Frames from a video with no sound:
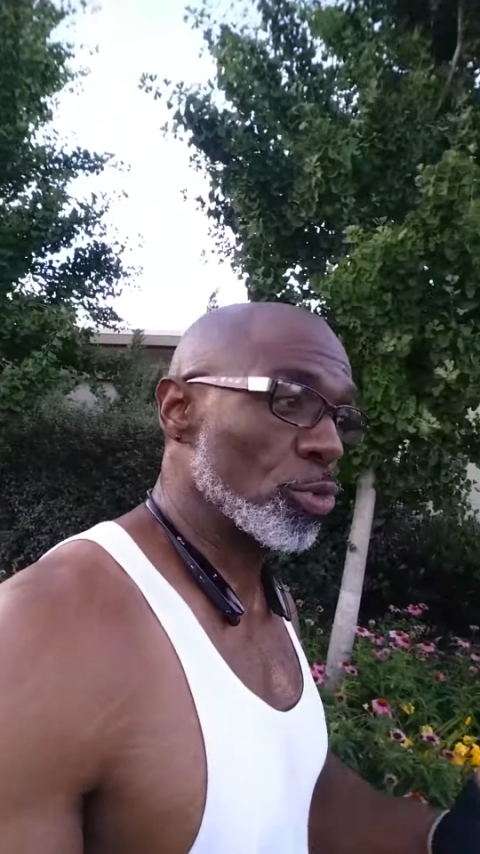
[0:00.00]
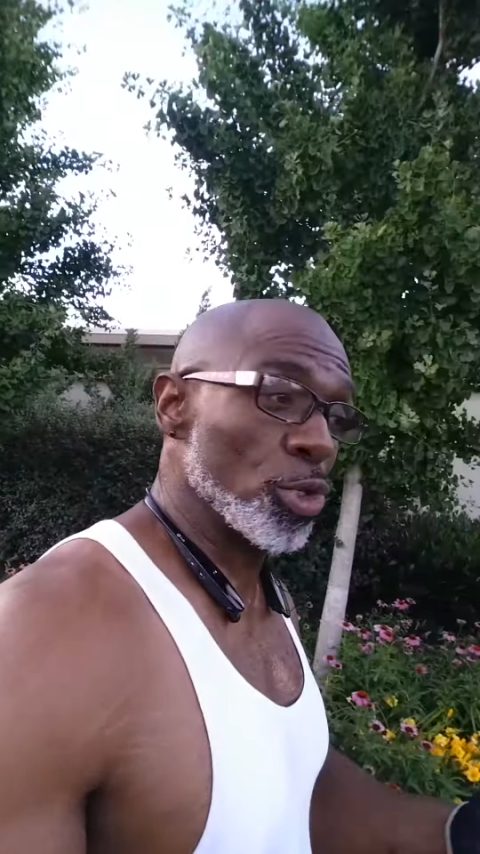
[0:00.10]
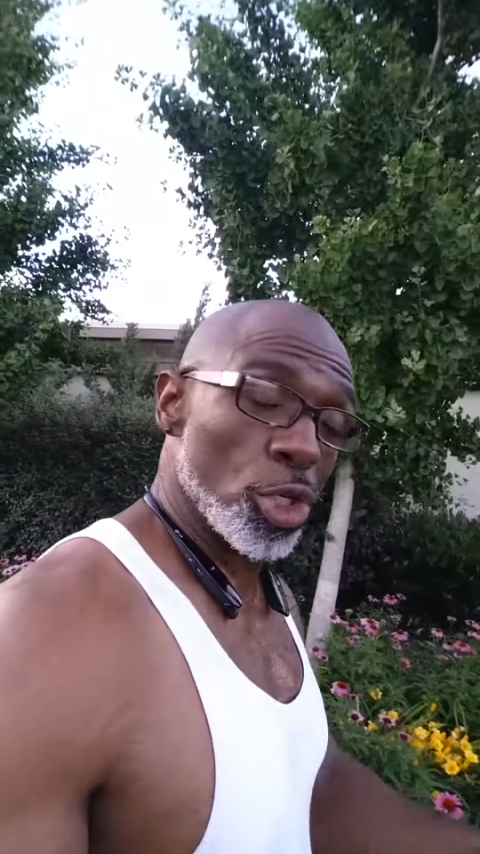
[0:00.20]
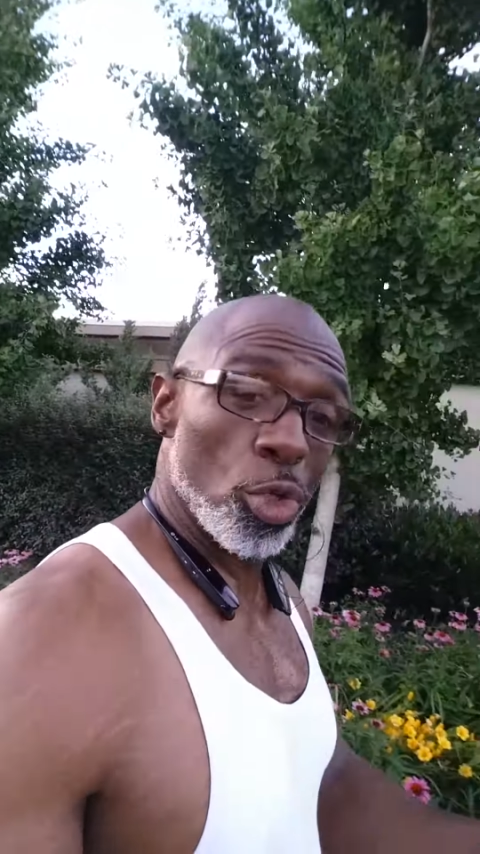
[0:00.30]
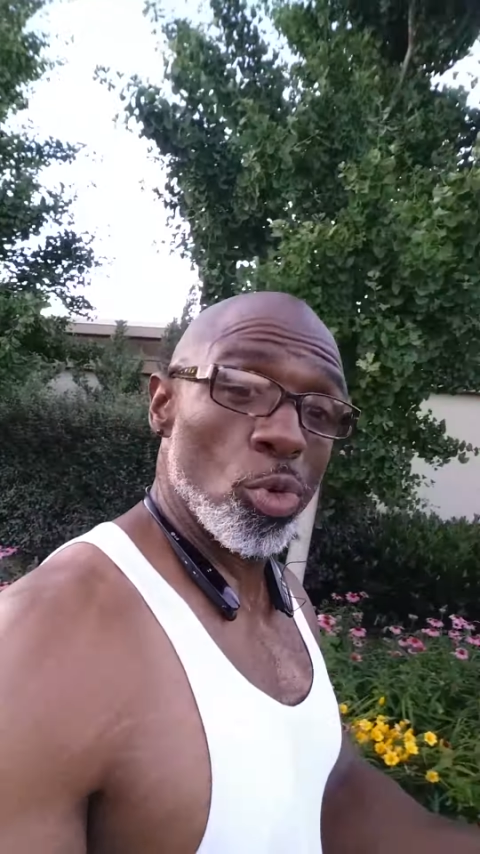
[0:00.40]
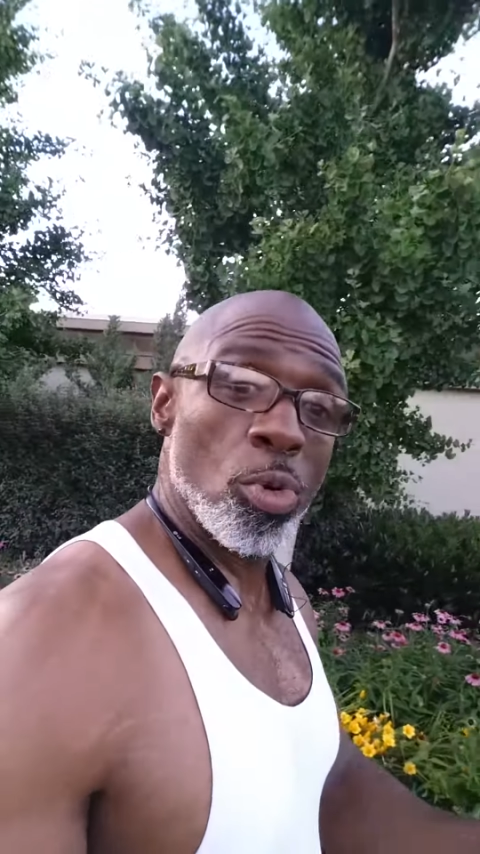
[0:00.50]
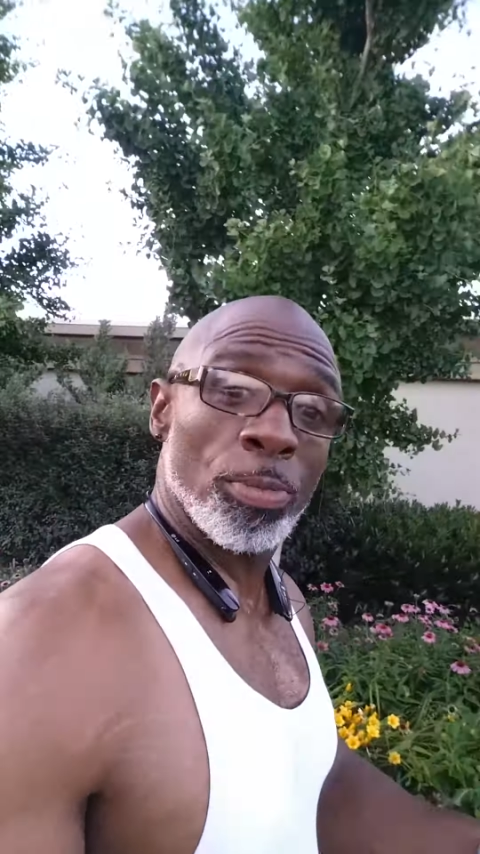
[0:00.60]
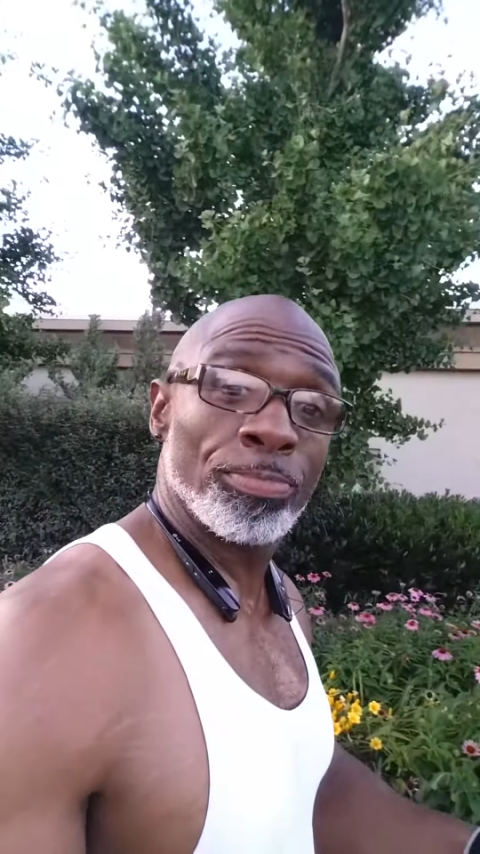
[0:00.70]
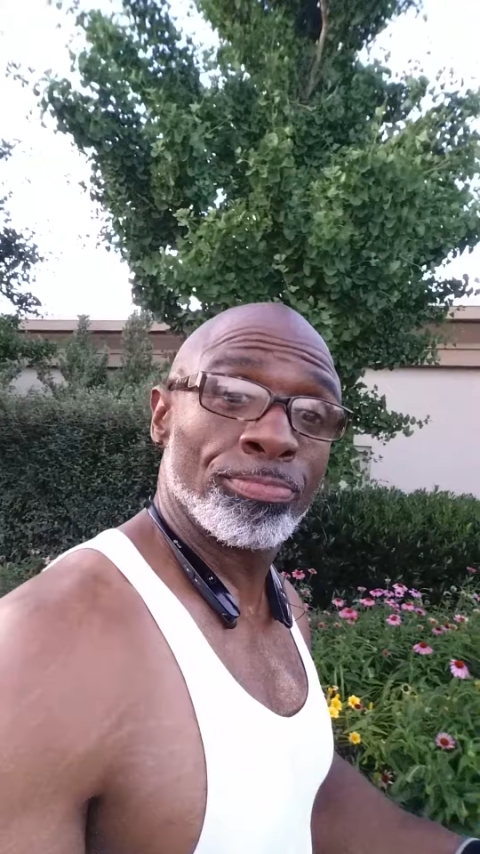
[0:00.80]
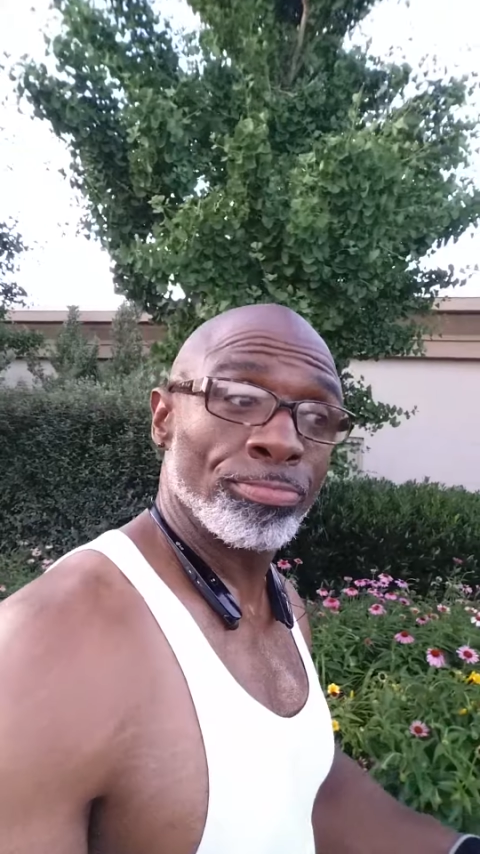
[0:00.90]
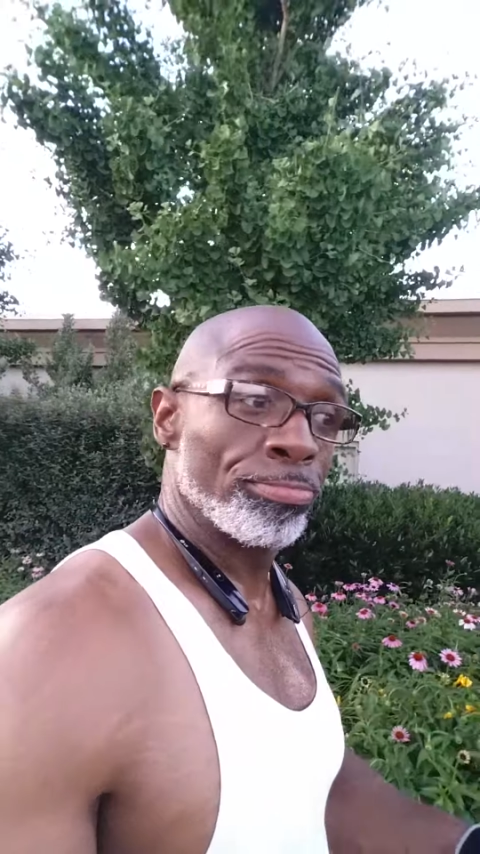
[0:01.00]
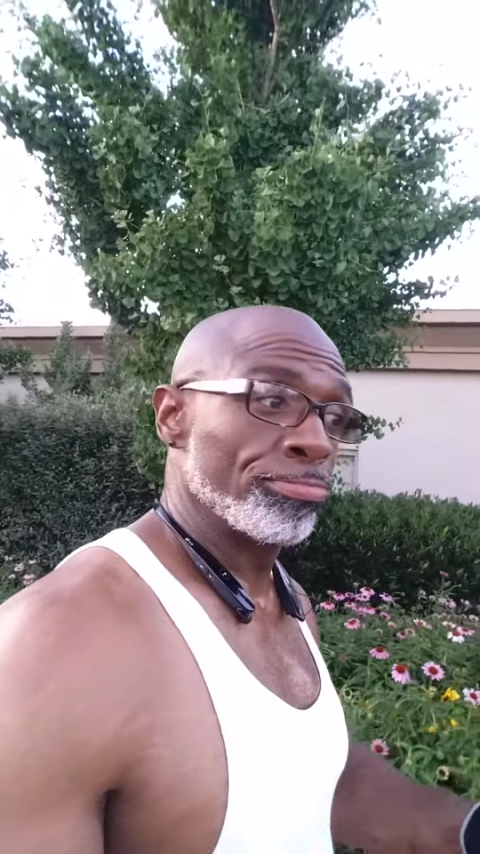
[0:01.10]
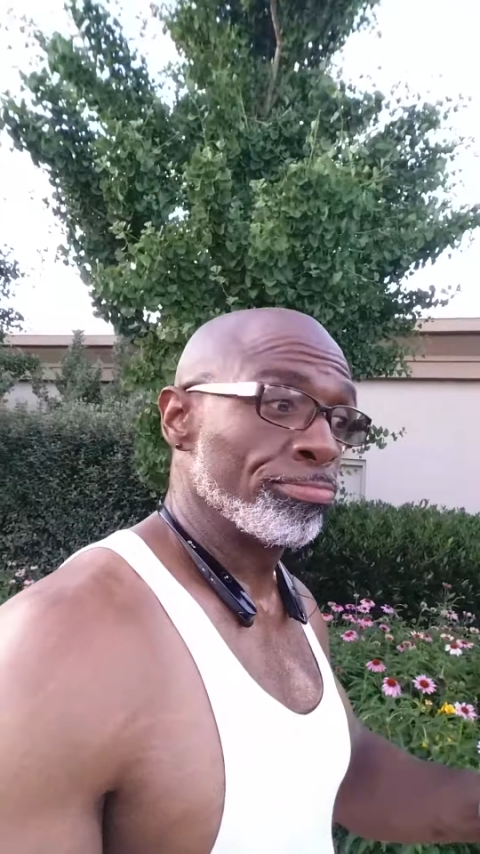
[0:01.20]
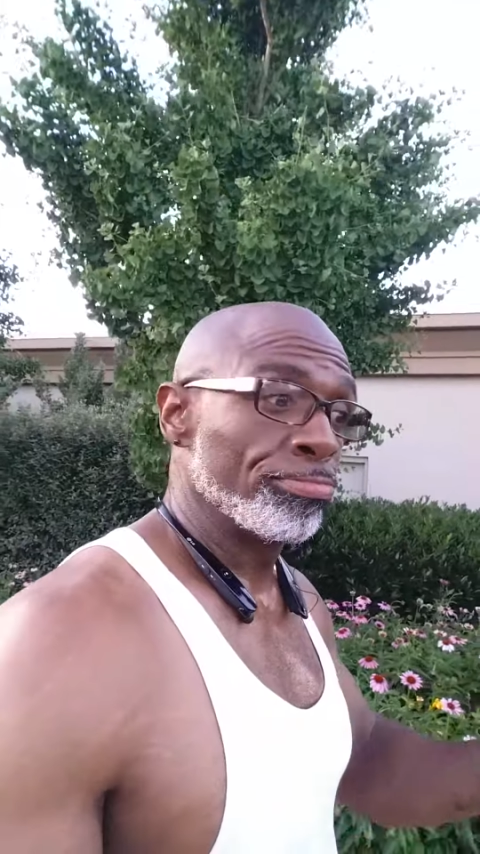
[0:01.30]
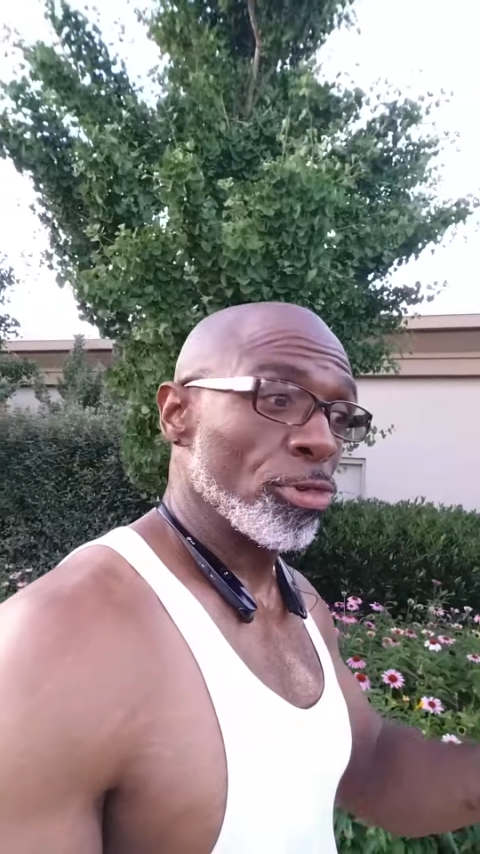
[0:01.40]
to you,
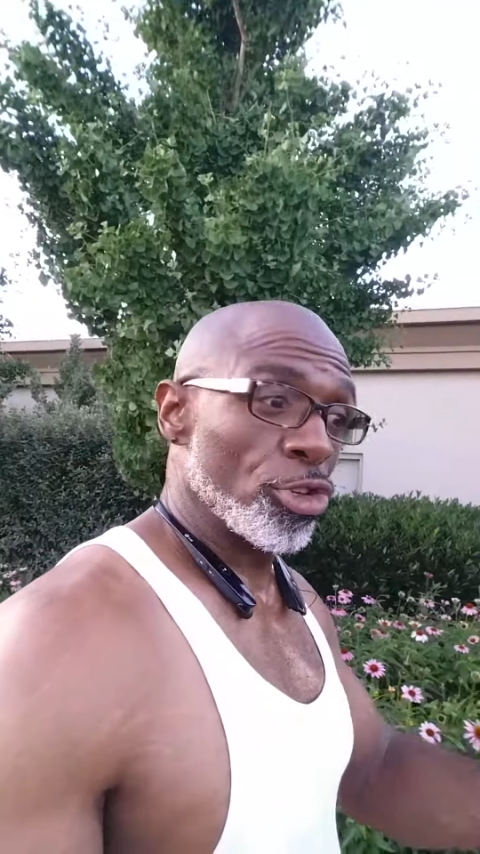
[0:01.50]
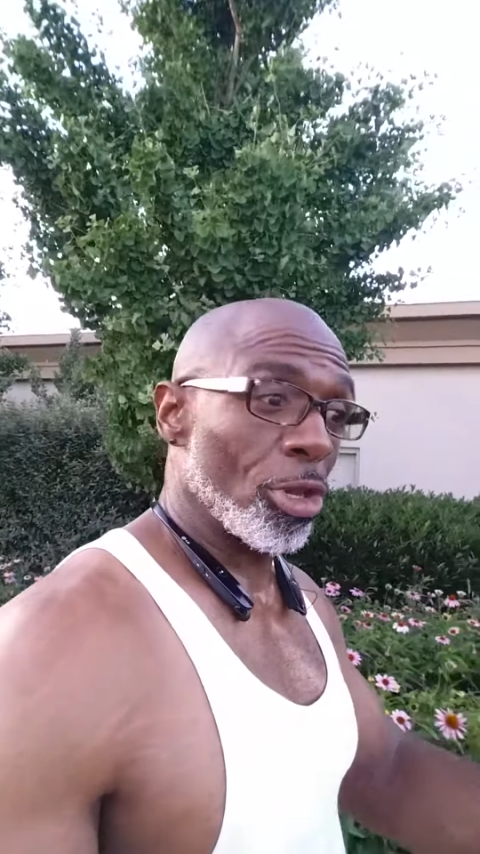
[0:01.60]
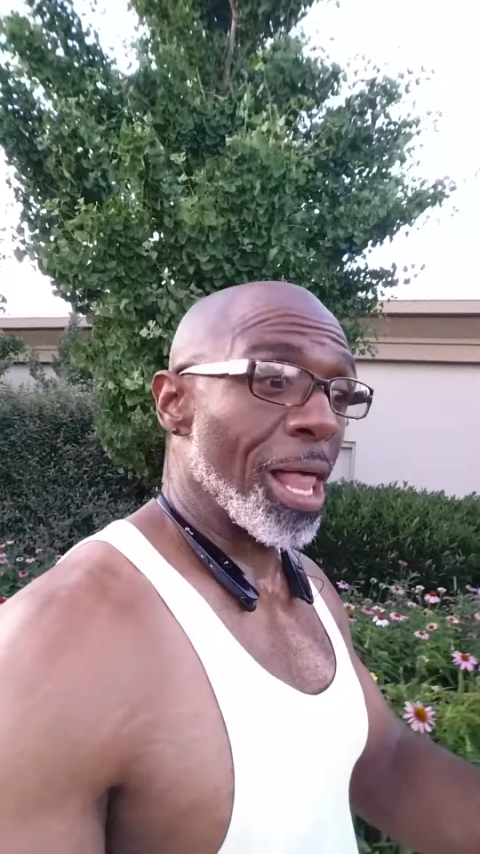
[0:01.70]
your